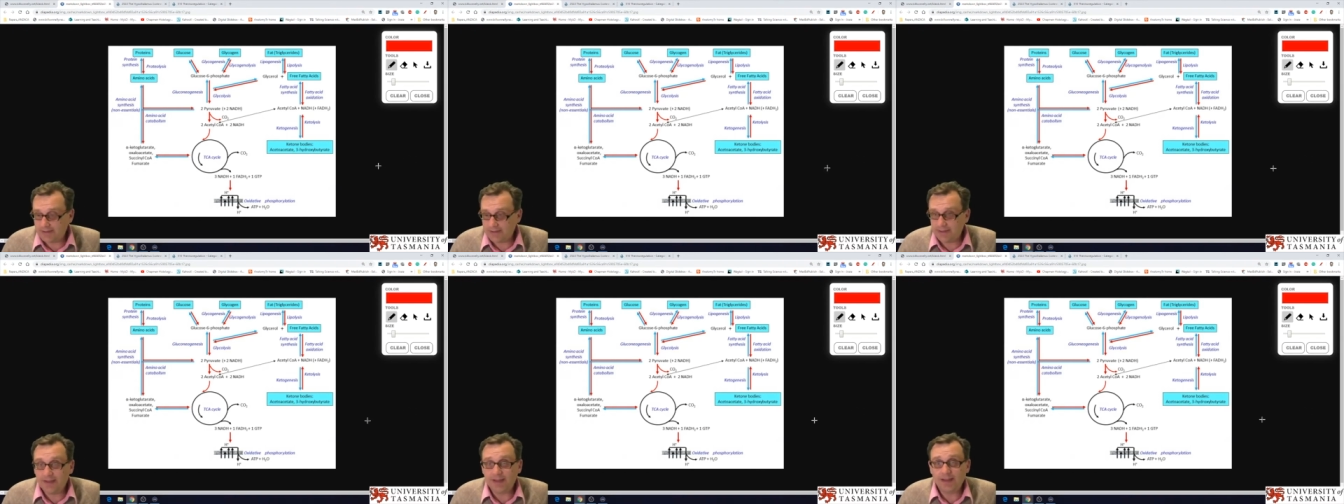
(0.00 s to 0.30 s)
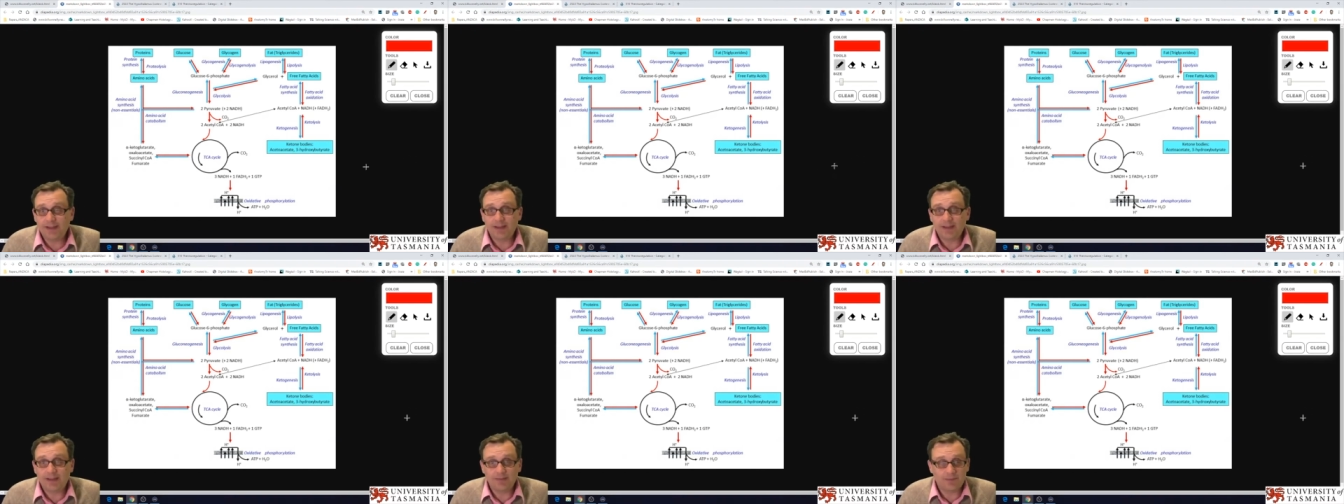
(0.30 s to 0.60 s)
I
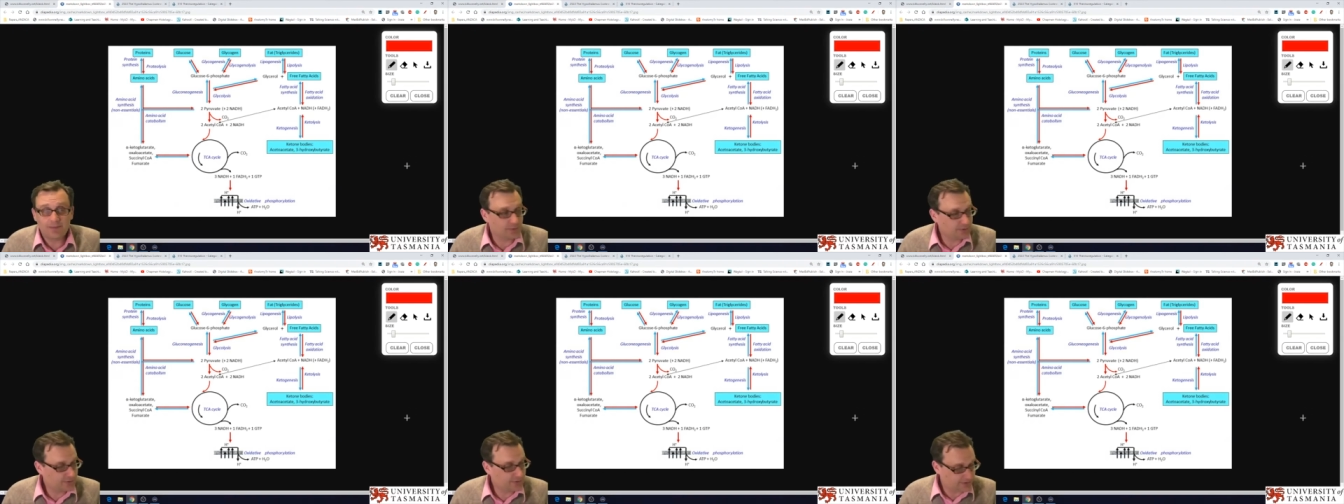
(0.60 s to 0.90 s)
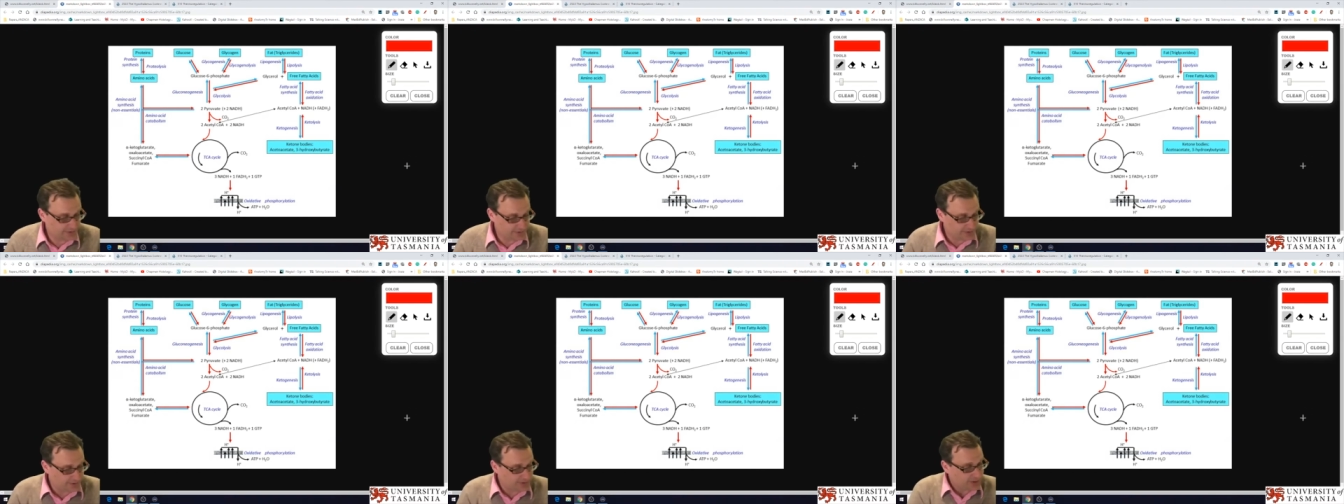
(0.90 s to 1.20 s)
see,
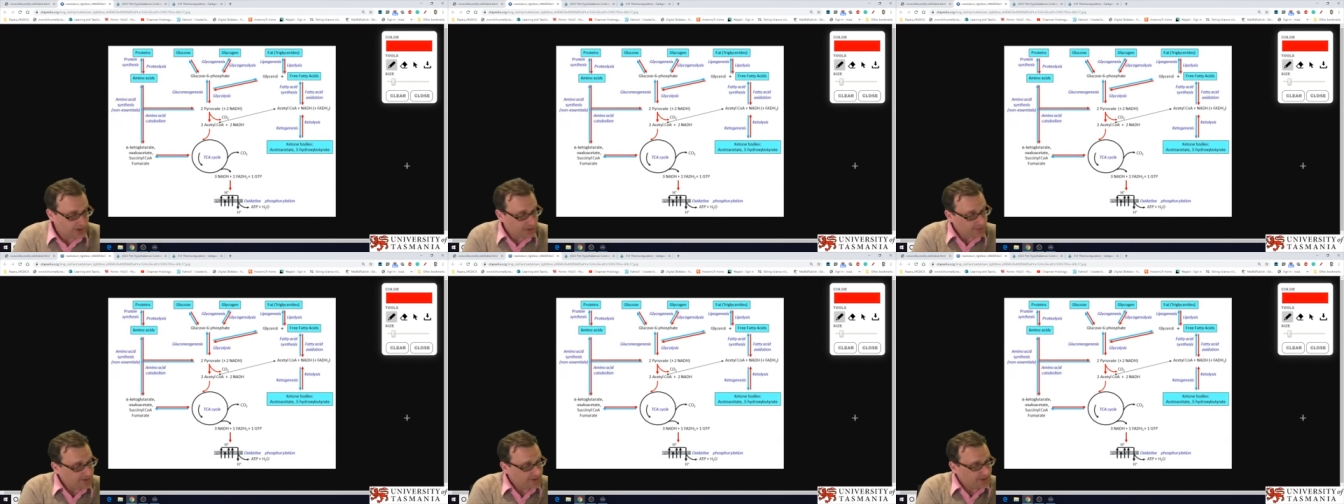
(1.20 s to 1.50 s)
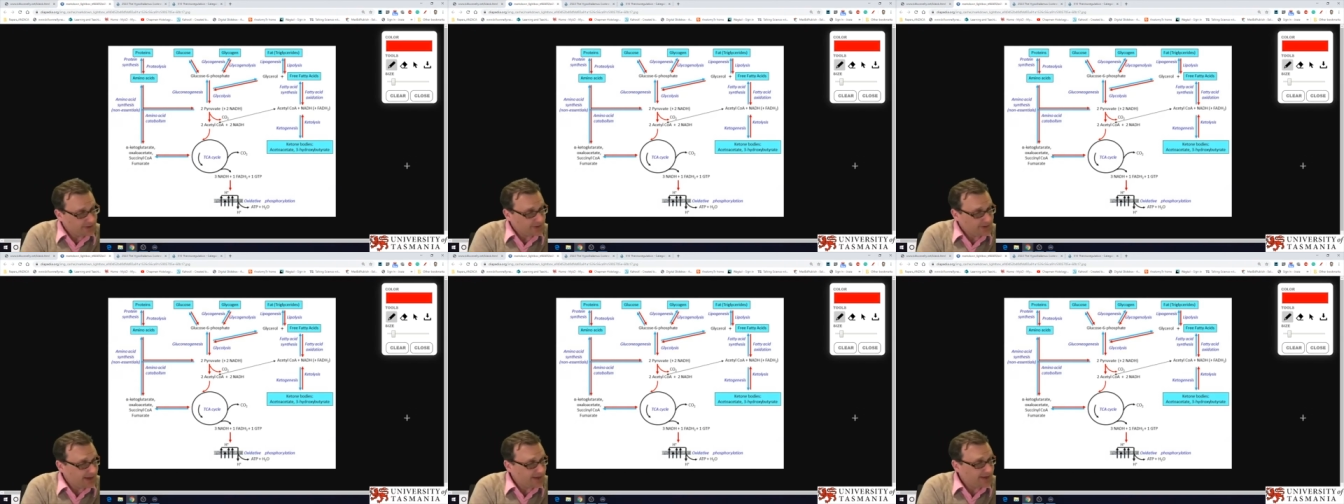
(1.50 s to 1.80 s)
unfortunately, so
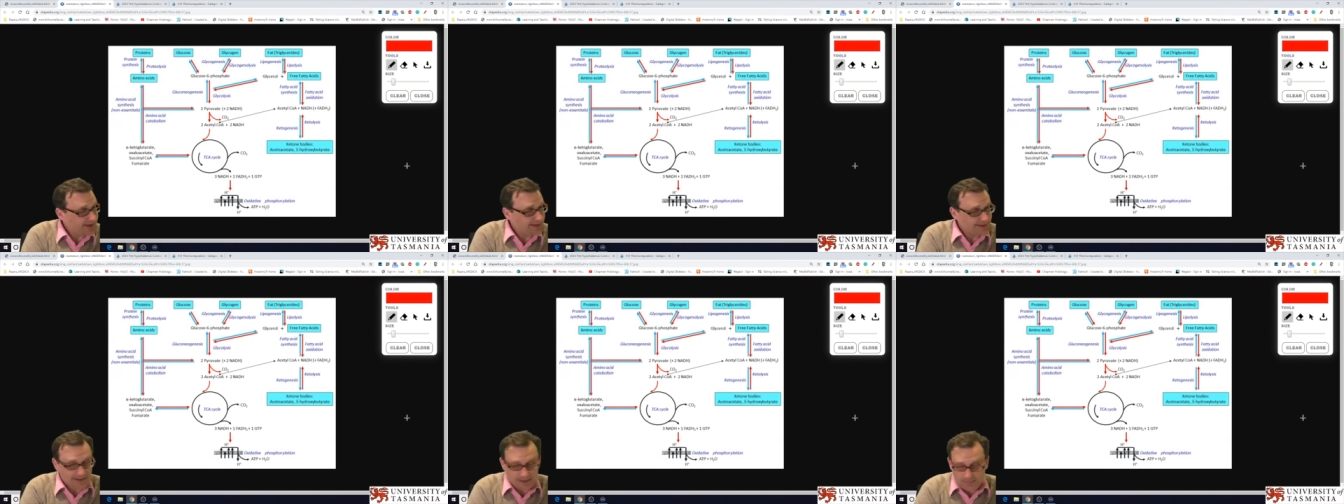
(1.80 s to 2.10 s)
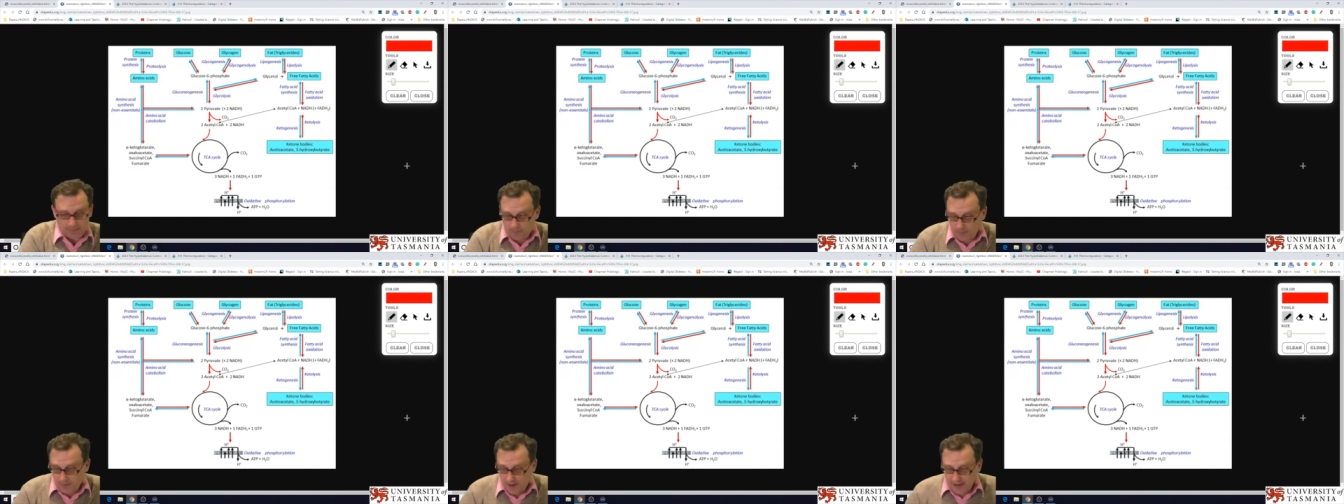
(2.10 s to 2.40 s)
Jamie's just
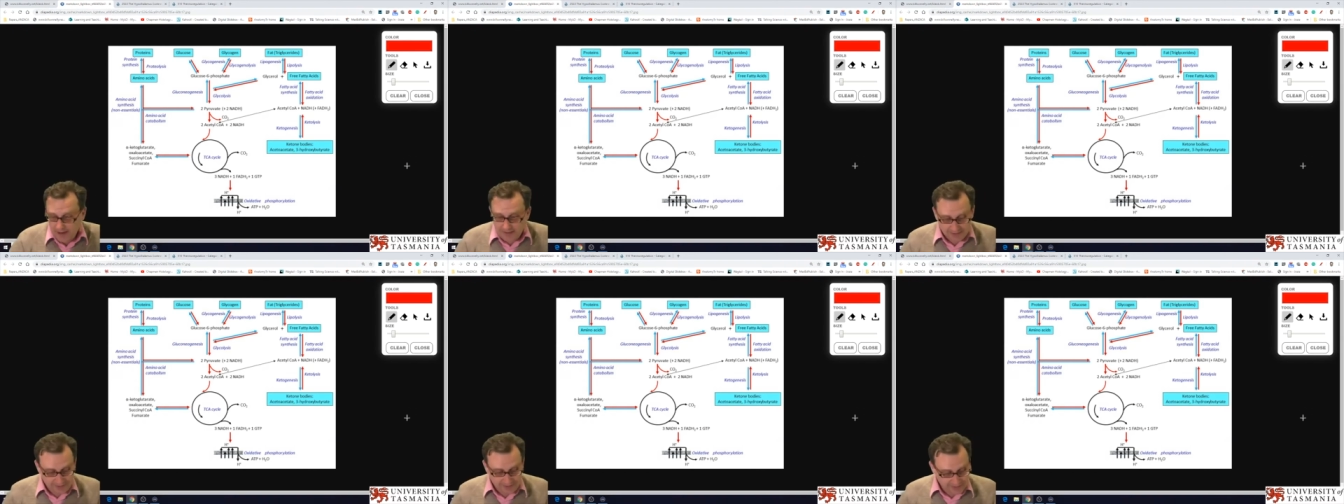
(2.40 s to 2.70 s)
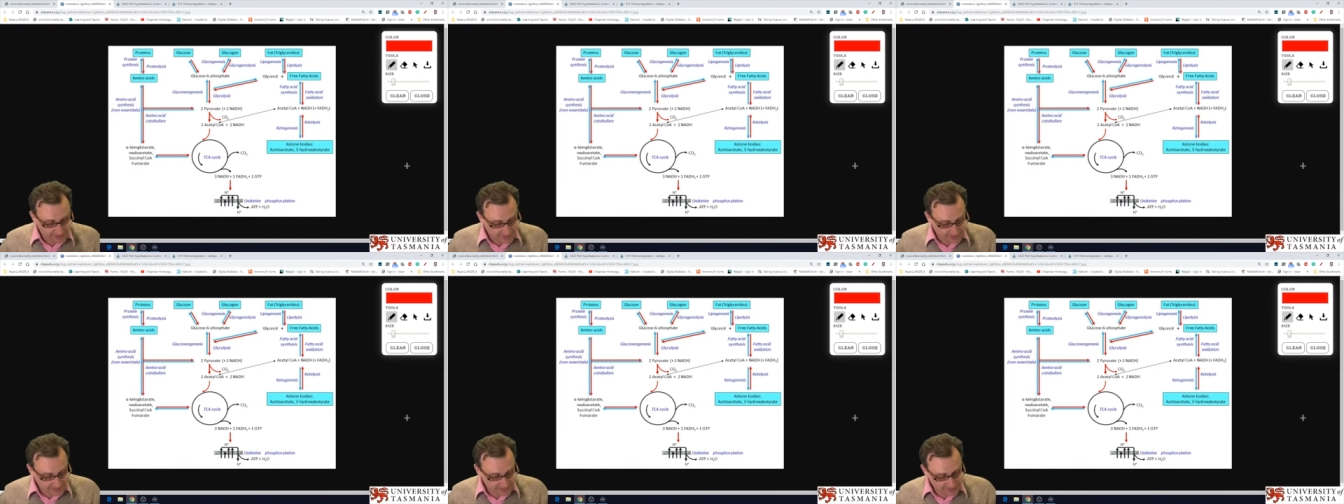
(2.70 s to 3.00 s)
had to step
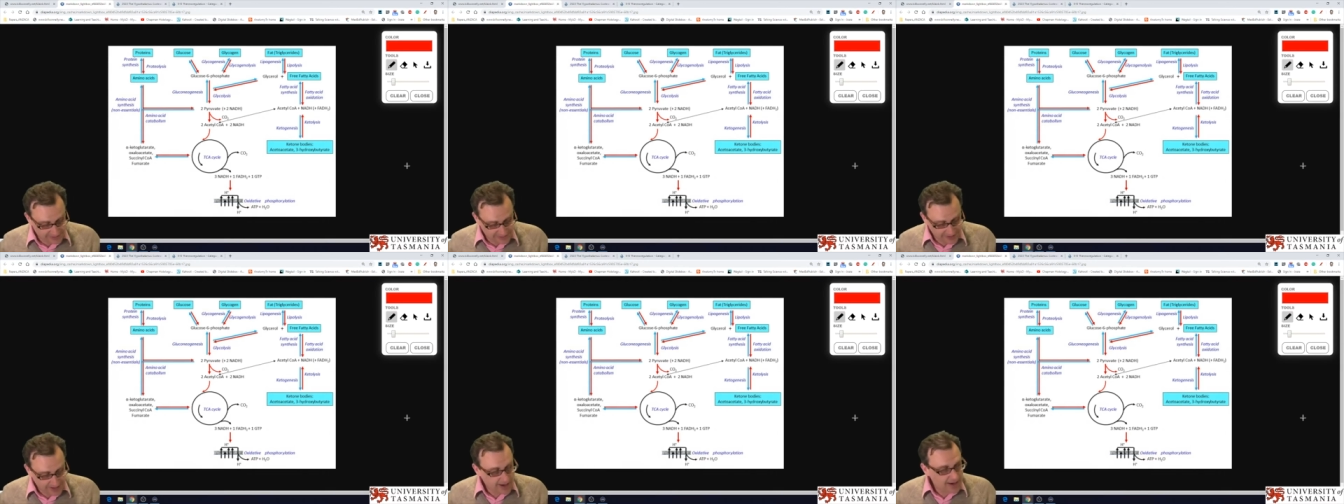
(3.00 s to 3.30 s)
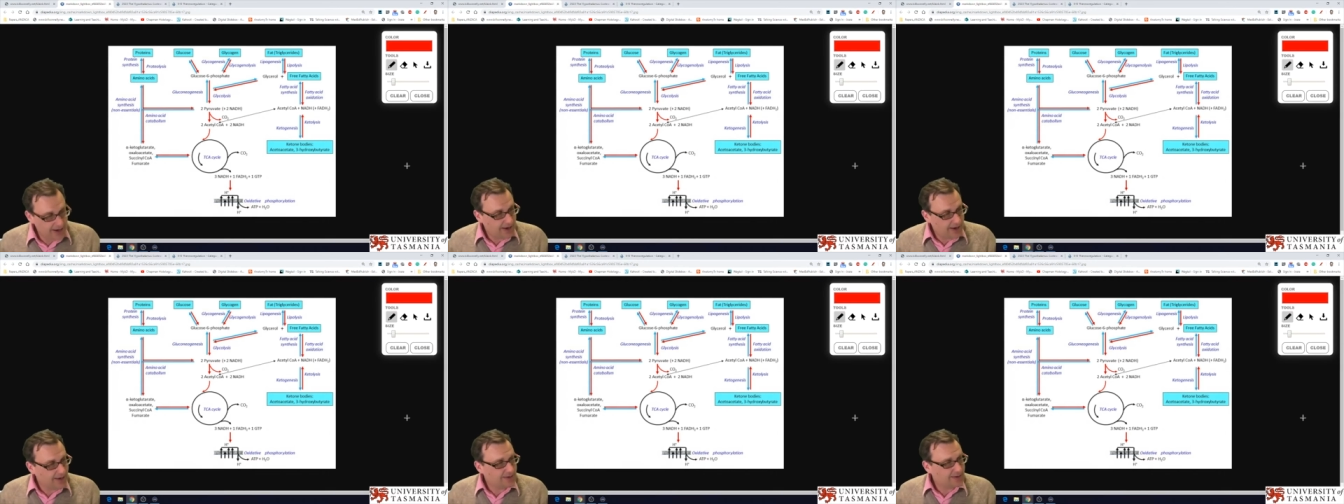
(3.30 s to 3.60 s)
away, so
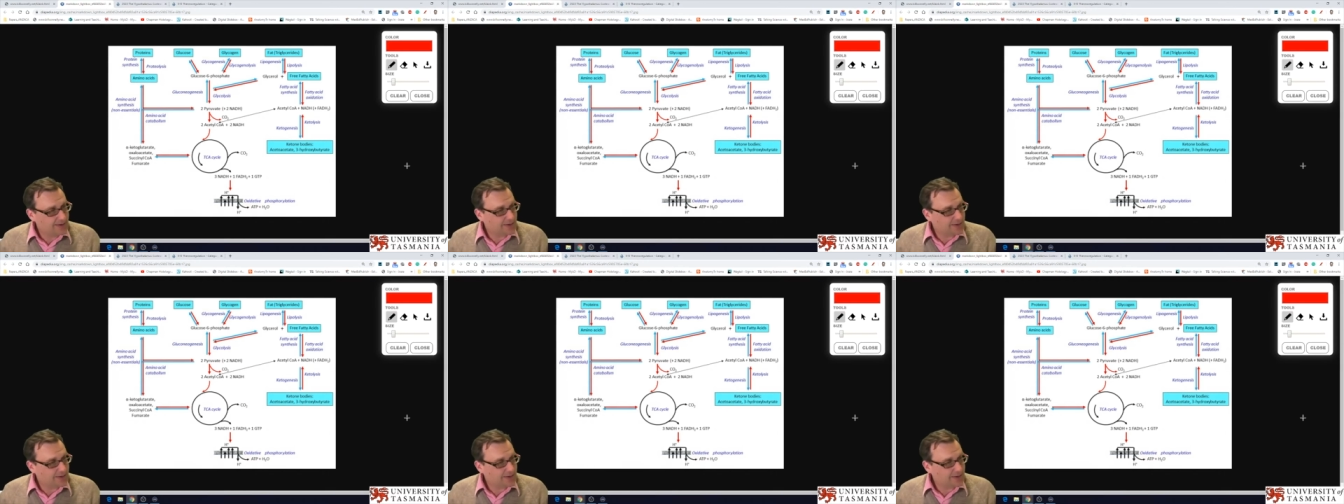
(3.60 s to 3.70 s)
that's